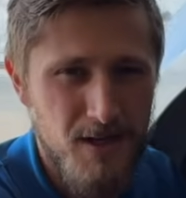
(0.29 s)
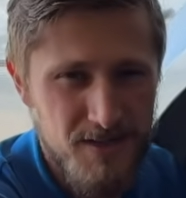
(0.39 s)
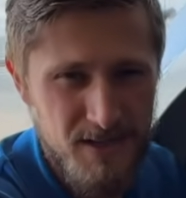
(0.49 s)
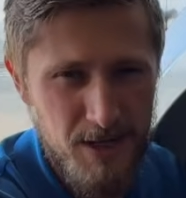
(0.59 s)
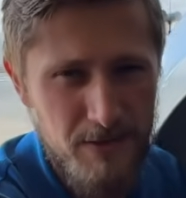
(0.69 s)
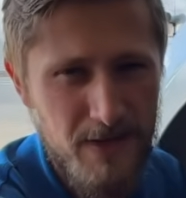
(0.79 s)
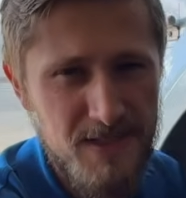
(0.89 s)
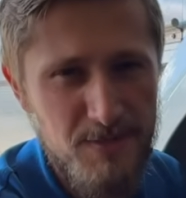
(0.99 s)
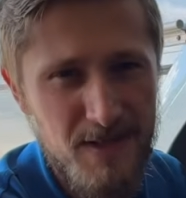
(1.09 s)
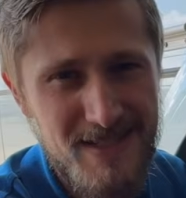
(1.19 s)
Today we've got
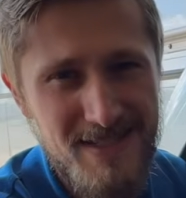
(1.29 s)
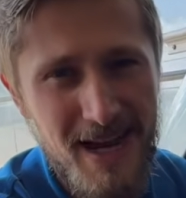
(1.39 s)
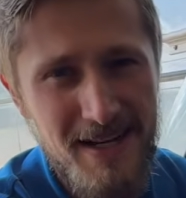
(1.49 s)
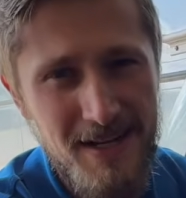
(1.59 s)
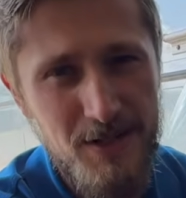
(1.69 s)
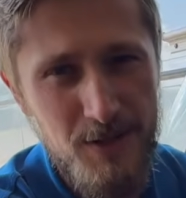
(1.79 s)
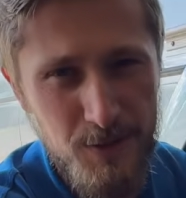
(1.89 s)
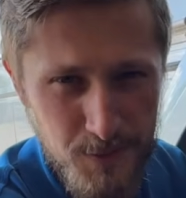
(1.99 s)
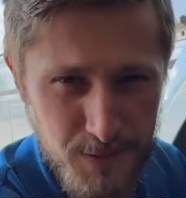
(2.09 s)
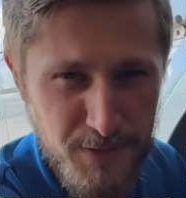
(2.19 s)
some exciting
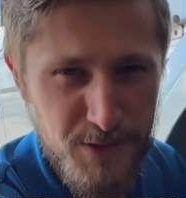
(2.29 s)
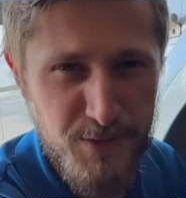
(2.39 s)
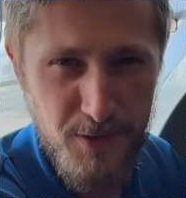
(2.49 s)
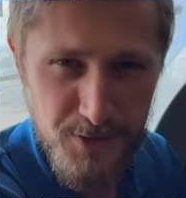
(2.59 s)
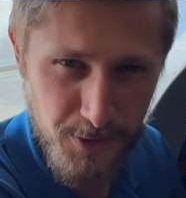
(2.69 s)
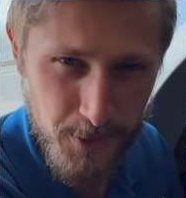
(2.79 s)
news for Sprinter